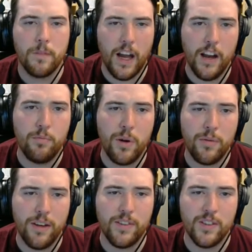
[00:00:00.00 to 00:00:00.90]
I
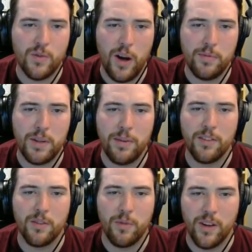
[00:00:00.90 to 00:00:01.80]
probably have to drop something
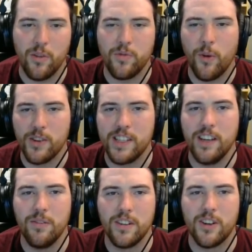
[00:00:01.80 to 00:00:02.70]
out the window, forcing
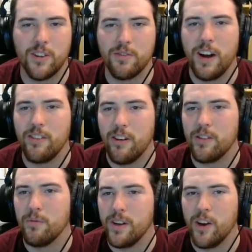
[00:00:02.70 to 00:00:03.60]
you to turn around out
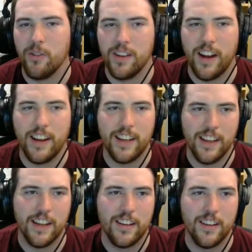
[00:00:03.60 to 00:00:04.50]
the window, and then I
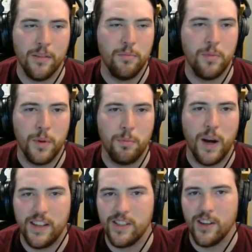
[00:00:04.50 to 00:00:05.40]
can get the, the
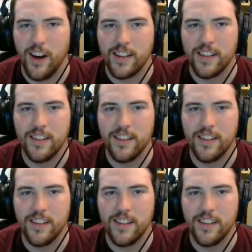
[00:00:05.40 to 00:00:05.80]
butt shot.